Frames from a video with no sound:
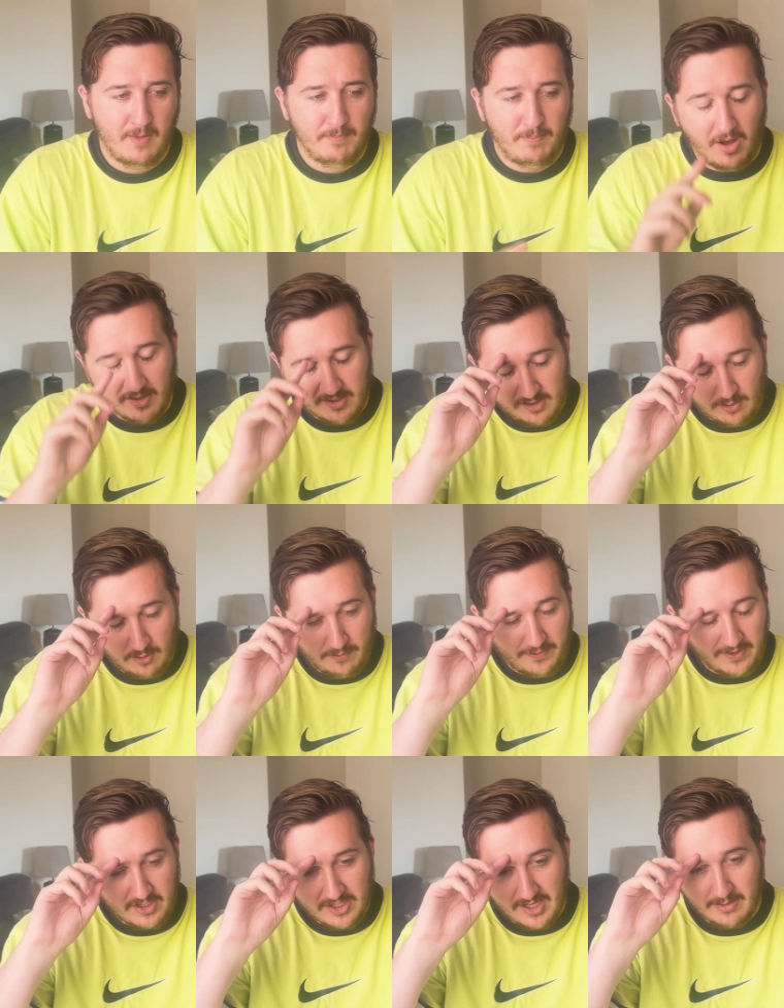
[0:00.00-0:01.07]
But I do
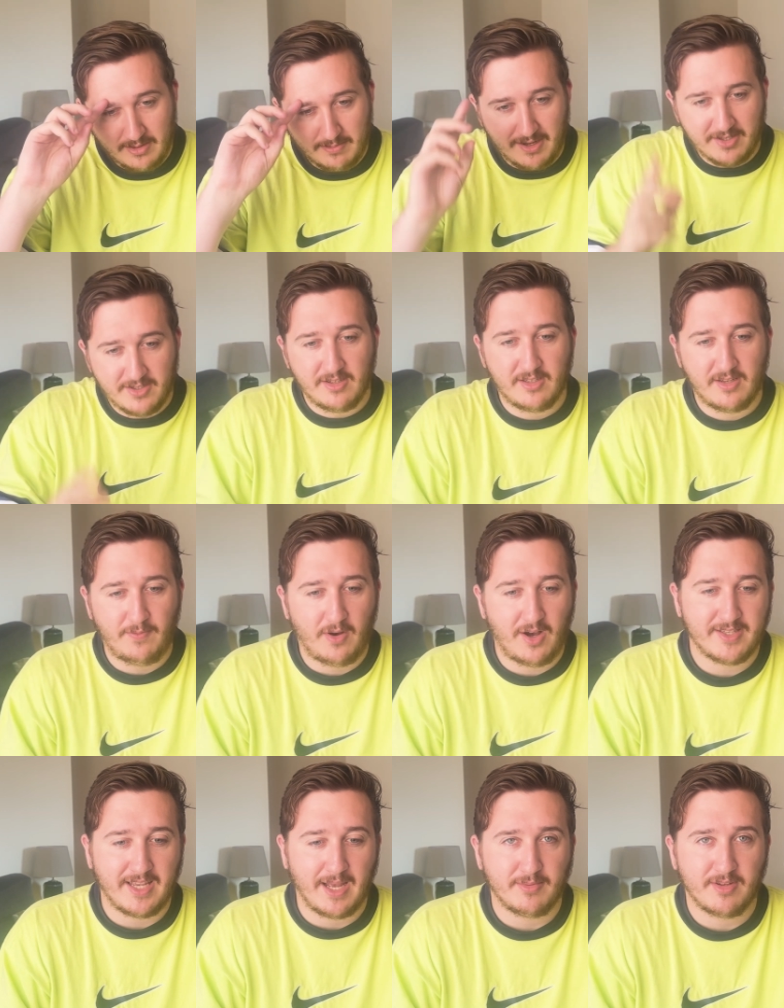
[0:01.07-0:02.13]
think James Maddison as a
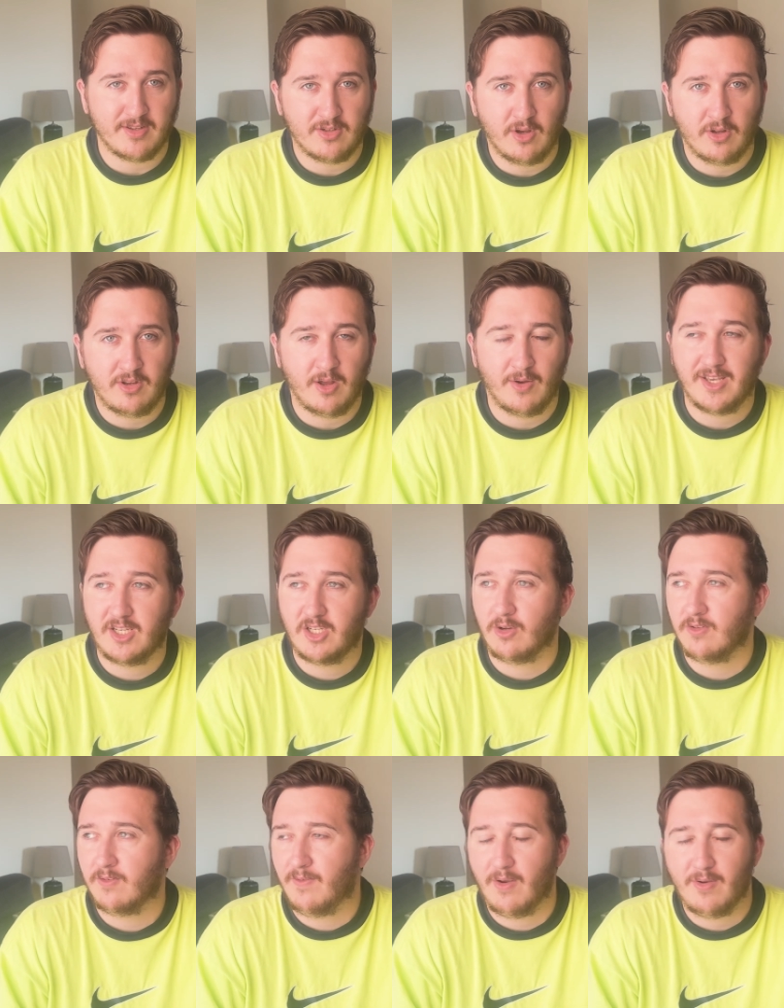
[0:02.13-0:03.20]
vice-captain is good. You know, he
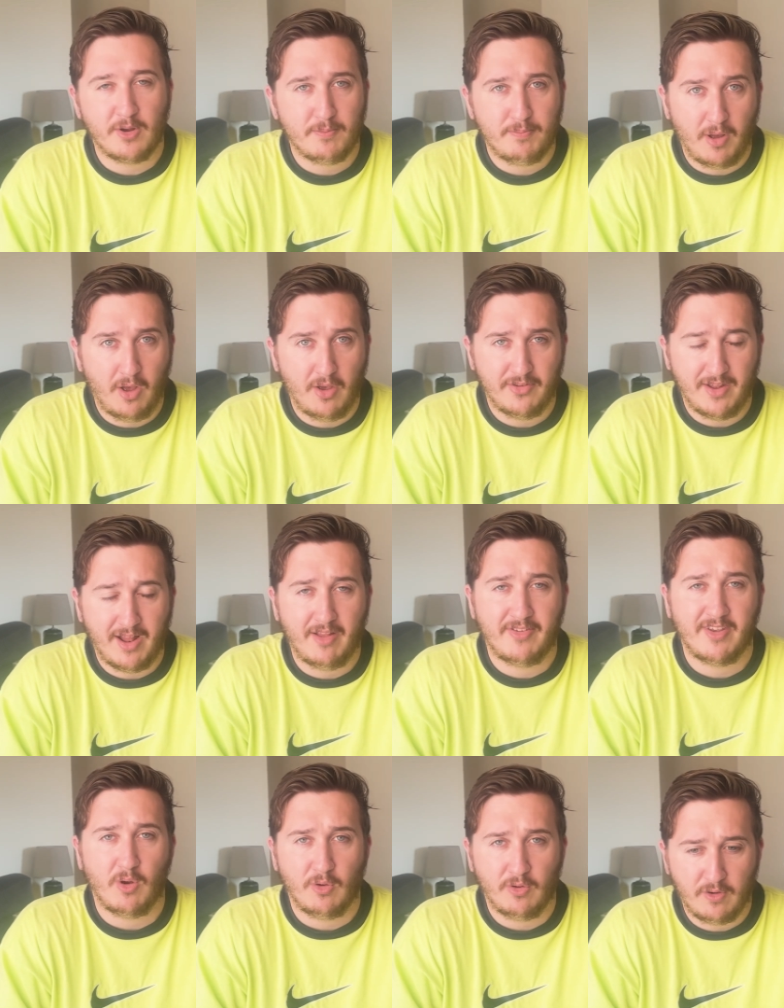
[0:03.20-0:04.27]
shows very good
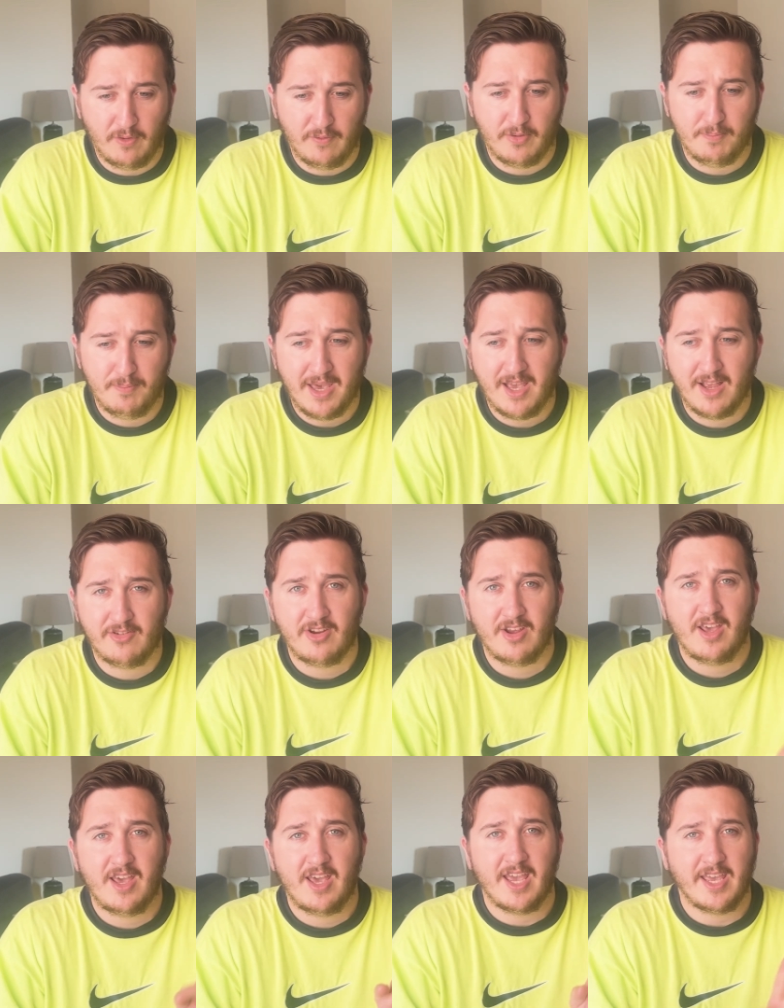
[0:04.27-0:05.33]
personality on and off the pitch.
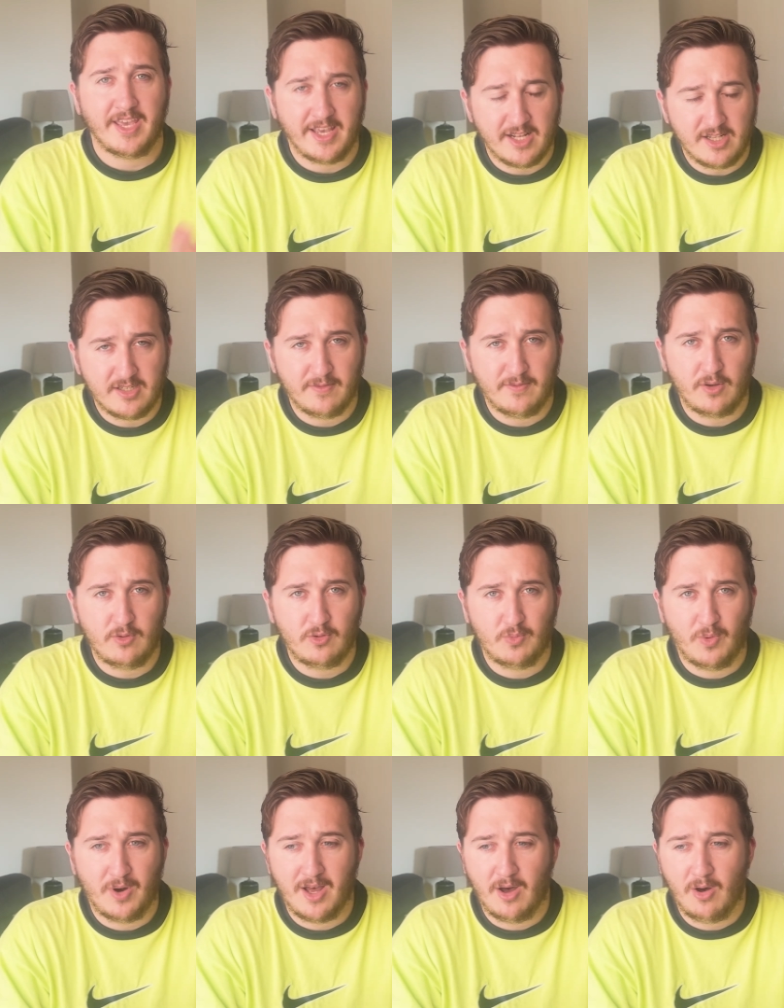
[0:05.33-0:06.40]
He interviews
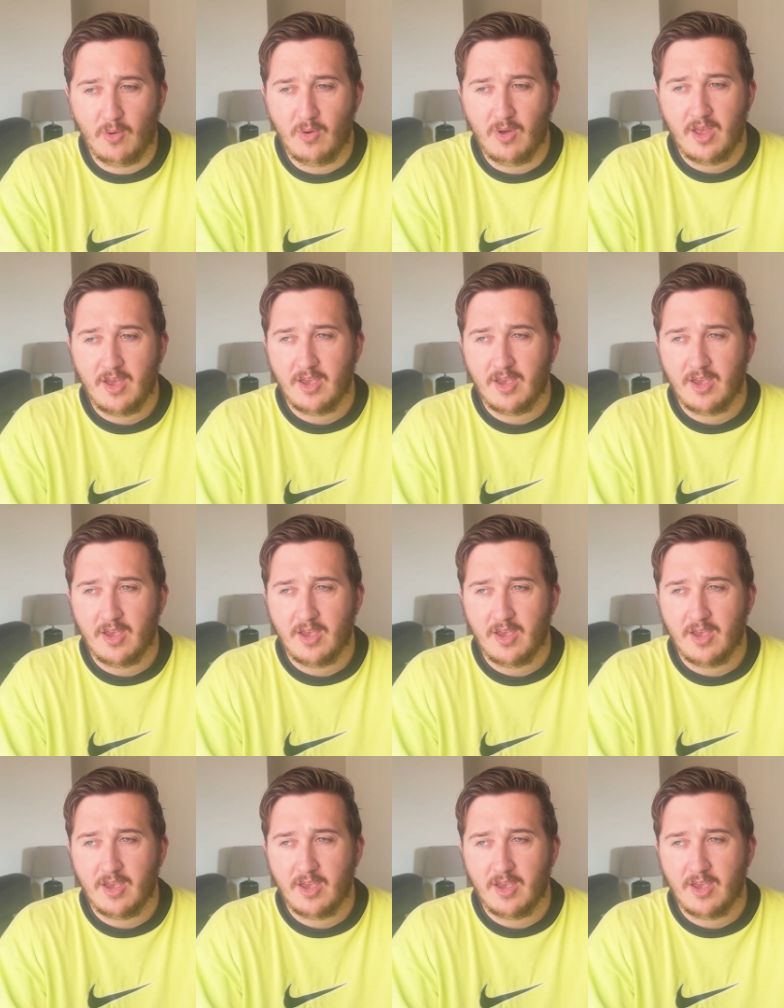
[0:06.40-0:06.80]
well.